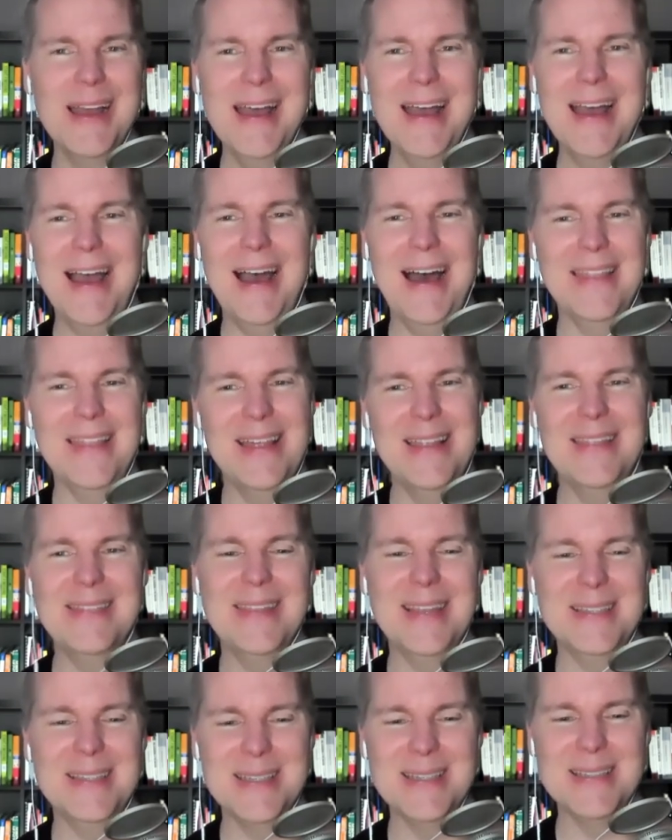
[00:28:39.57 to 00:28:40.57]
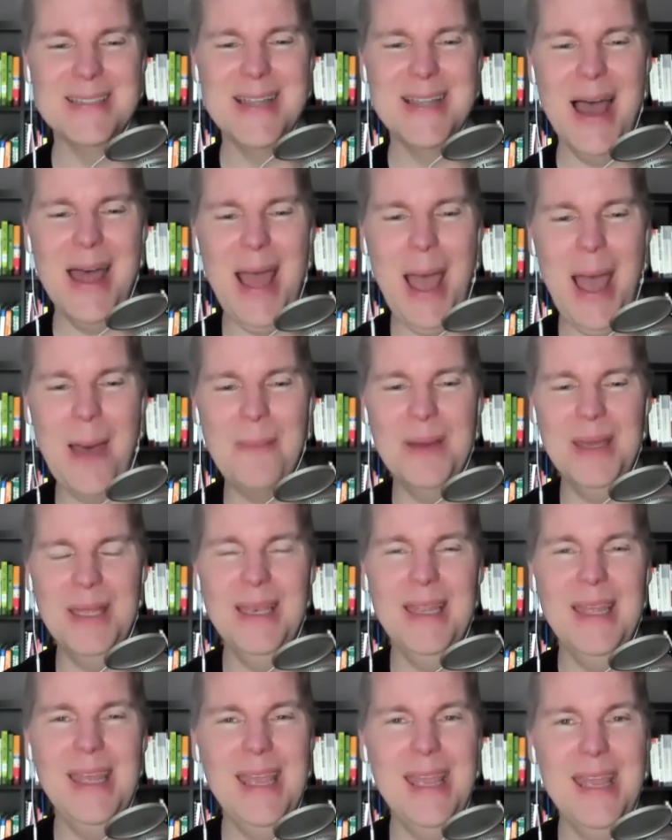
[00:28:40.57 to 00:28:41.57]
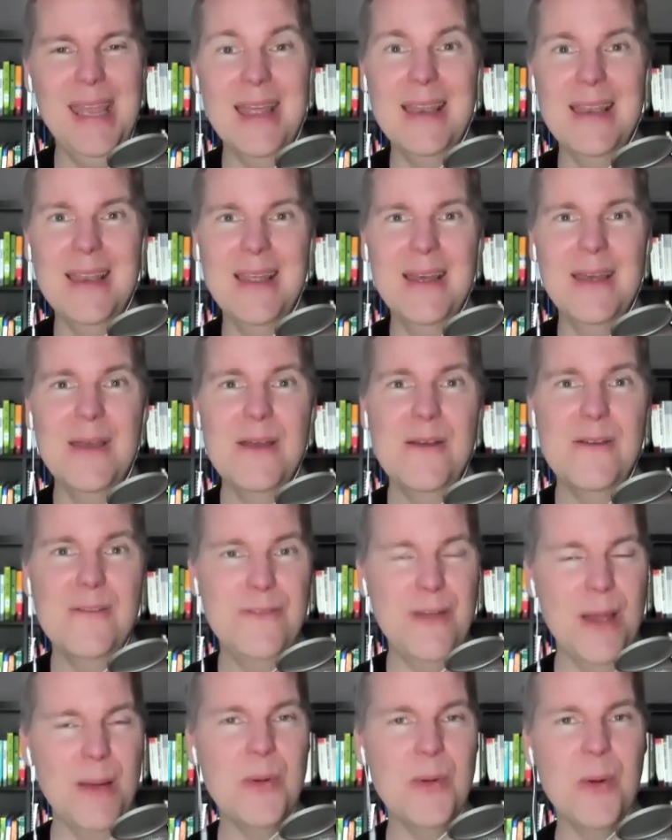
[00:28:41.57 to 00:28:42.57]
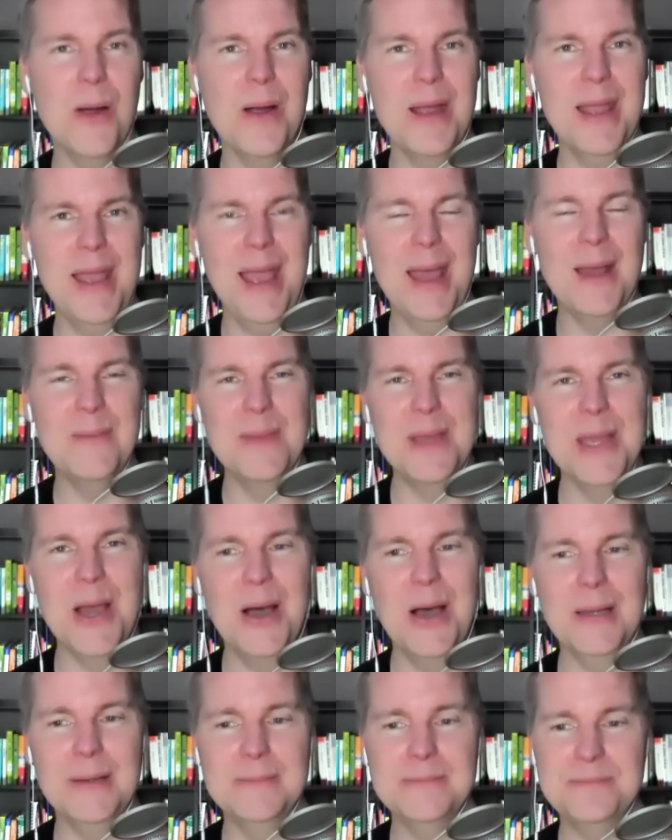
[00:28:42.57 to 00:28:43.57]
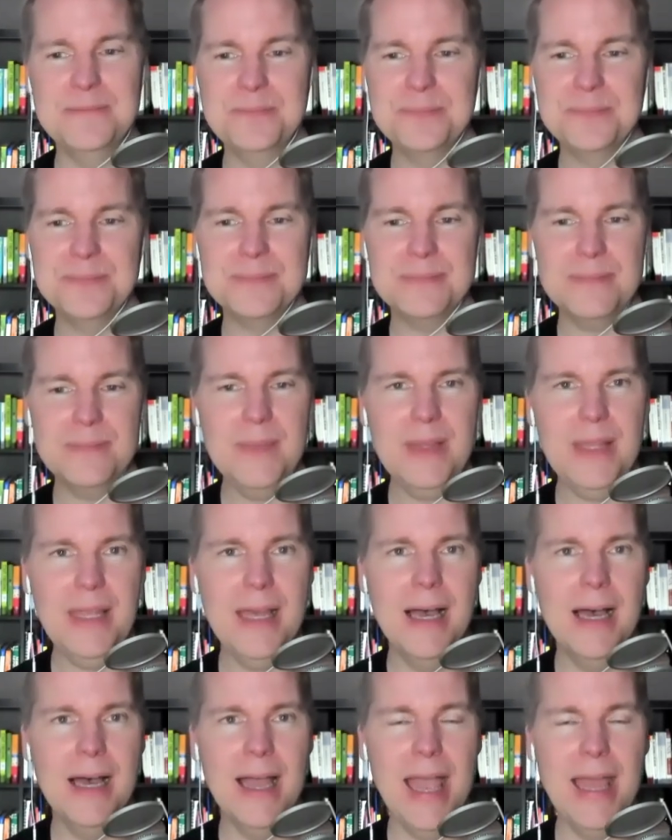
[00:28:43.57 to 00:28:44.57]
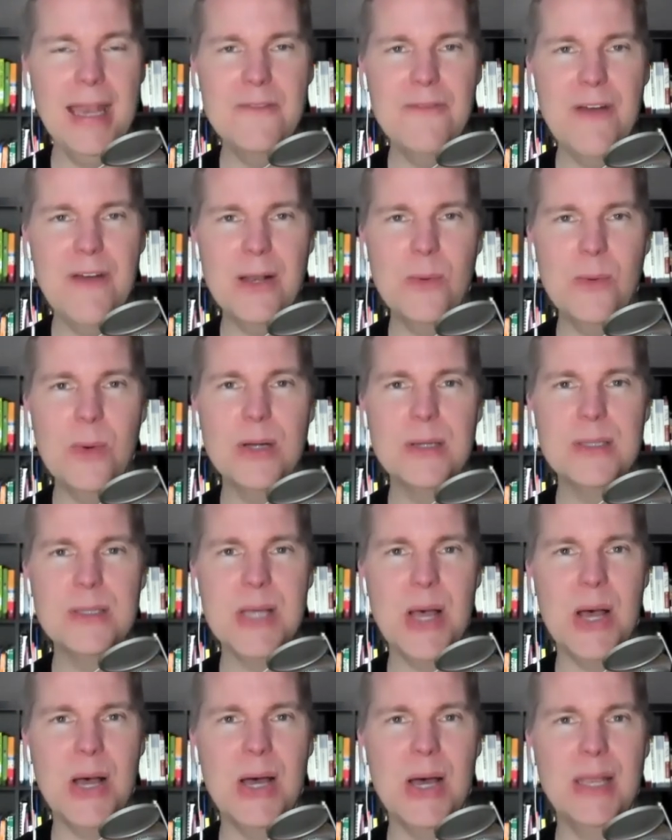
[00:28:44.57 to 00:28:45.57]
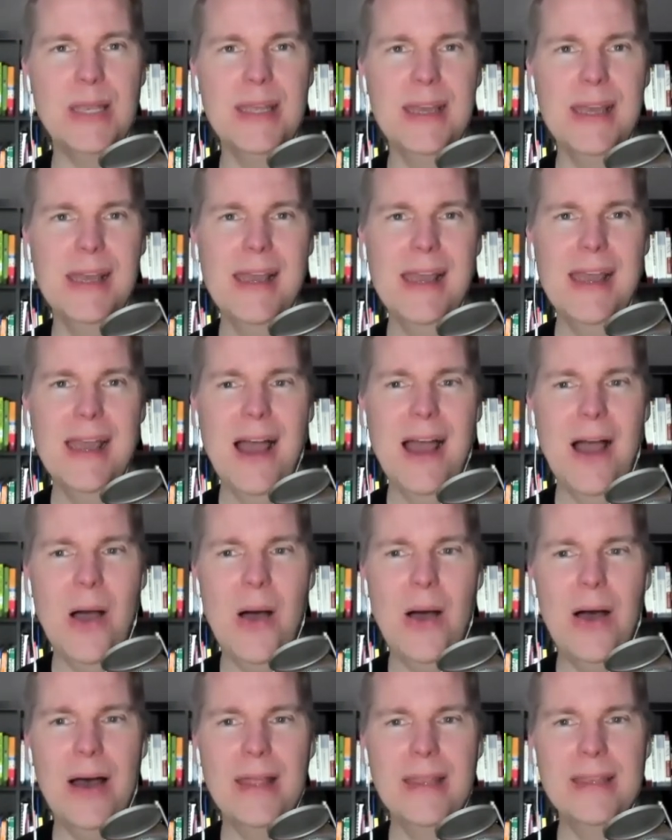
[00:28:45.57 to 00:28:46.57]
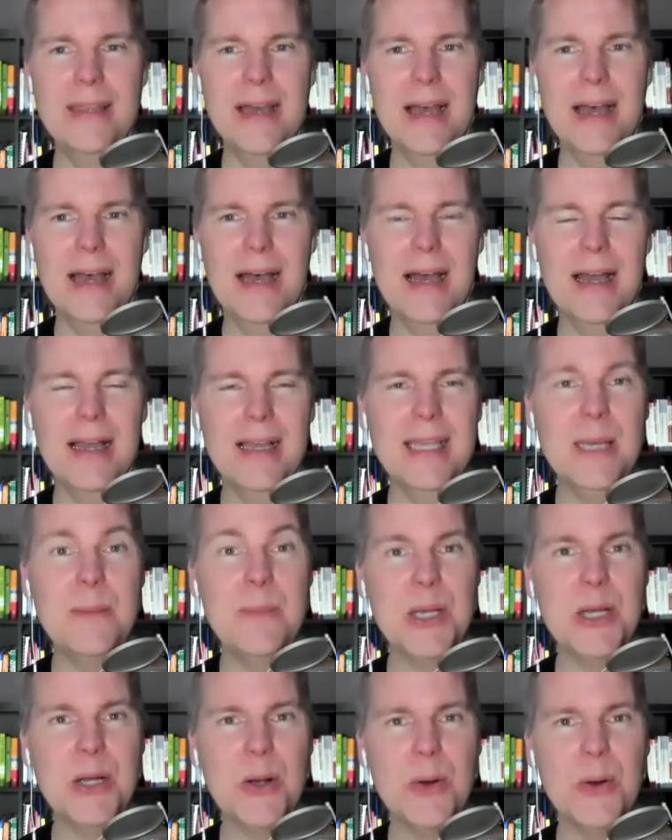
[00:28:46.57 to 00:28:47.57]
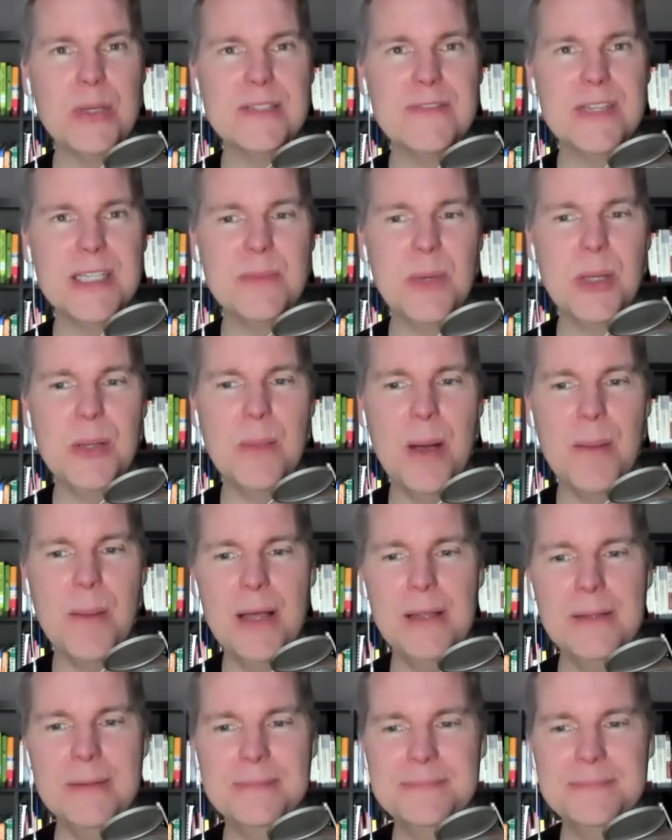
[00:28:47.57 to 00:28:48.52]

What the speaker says: that does not happen in February and beyond. Any final words on keeping your goals visible, Marmel?